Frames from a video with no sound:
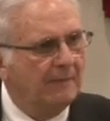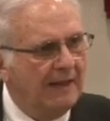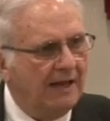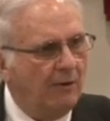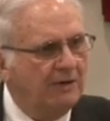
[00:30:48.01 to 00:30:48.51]

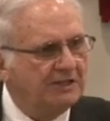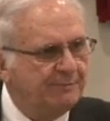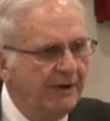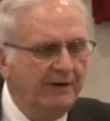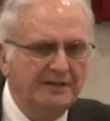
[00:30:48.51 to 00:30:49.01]
Yeah. That Holy
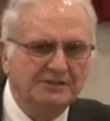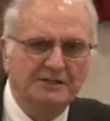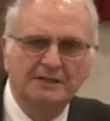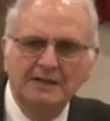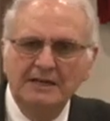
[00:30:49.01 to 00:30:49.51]
Spirit is
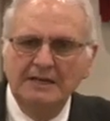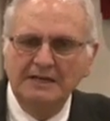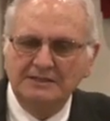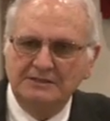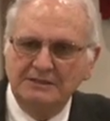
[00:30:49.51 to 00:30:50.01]
the
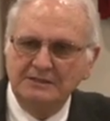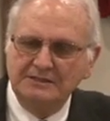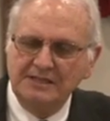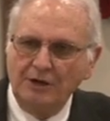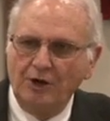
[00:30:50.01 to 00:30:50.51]
is the
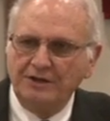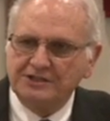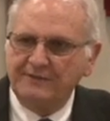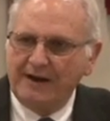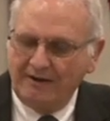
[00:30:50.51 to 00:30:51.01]
is the
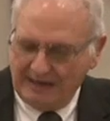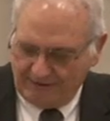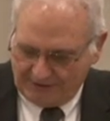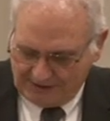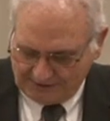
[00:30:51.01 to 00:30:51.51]
earnest of our
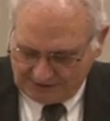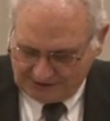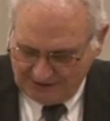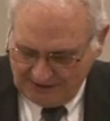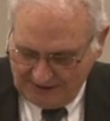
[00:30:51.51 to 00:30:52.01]

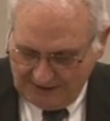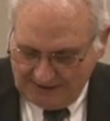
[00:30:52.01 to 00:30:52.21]
inheritance.